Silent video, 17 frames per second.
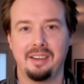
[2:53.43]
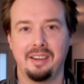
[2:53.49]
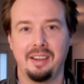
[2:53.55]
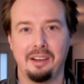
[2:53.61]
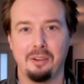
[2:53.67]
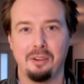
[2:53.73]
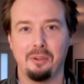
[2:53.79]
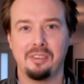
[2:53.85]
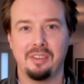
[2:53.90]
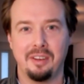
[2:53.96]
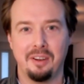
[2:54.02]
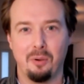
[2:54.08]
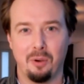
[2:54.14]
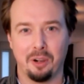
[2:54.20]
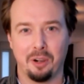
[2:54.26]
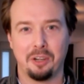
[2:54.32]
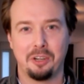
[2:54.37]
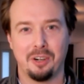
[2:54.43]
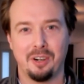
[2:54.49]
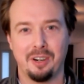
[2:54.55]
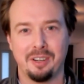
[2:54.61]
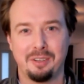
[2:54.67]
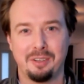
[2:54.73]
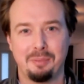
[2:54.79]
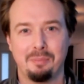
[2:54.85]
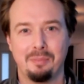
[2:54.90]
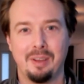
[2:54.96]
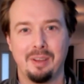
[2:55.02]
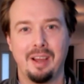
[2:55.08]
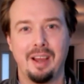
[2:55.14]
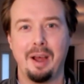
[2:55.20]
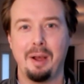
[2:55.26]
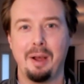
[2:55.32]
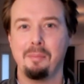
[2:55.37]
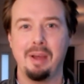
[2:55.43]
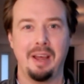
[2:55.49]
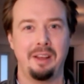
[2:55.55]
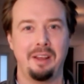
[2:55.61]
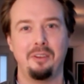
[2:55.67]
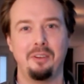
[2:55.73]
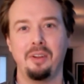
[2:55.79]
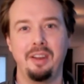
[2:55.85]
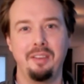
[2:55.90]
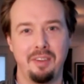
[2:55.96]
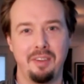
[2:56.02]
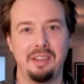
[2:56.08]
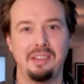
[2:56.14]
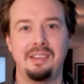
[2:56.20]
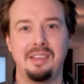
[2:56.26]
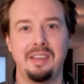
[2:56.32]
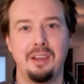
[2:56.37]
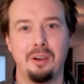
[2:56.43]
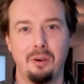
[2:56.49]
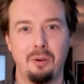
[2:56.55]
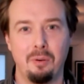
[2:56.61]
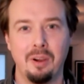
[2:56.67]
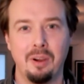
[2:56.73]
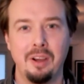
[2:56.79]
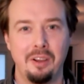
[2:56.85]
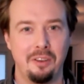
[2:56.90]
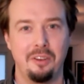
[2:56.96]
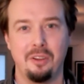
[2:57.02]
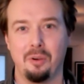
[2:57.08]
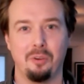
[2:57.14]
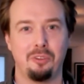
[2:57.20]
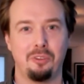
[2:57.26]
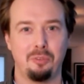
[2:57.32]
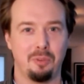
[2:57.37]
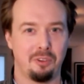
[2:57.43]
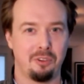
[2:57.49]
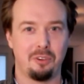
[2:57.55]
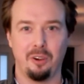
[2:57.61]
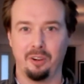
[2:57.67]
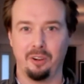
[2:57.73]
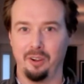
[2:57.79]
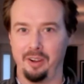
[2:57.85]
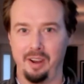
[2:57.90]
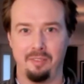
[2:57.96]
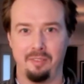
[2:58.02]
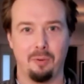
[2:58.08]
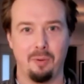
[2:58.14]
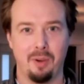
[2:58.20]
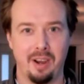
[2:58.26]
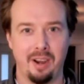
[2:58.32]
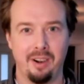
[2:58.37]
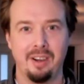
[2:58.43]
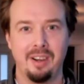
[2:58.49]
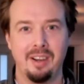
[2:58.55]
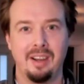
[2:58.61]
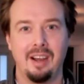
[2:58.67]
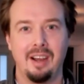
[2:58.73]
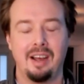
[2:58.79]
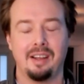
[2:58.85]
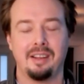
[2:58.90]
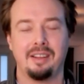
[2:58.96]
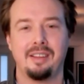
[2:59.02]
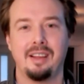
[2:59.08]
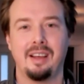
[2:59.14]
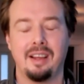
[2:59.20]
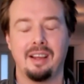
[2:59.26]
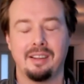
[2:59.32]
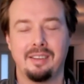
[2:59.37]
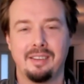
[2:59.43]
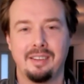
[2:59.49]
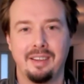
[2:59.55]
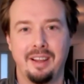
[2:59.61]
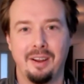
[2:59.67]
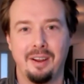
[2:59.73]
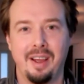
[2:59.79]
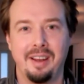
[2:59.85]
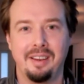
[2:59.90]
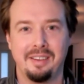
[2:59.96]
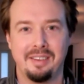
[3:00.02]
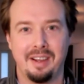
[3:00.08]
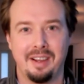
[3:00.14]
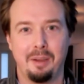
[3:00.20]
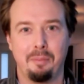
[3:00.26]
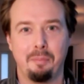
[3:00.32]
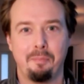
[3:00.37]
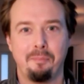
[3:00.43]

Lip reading: it looks in the org chart, and not even the CEO knows what's going on everywhere at any time.